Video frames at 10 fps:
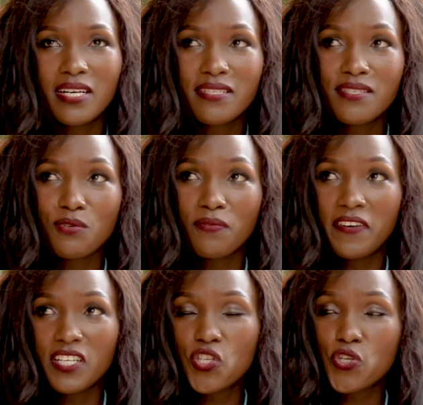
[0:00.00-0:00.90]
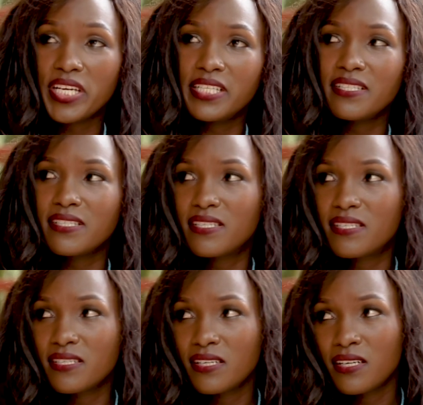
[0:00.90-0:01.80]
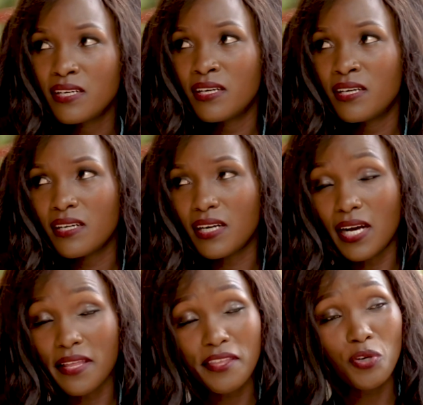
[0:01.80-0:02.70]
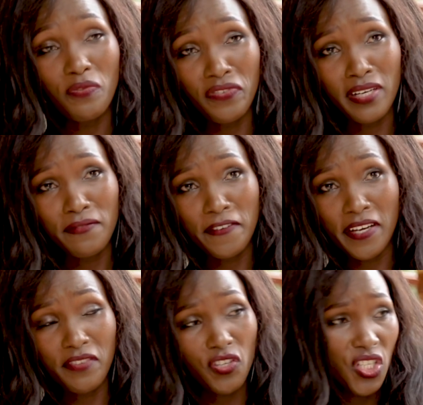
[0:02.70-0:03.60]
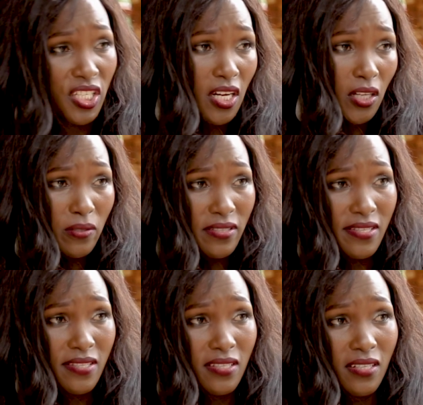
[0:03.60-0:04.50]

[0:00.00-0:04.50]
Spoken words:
has so far trained, I think, over 500 girls.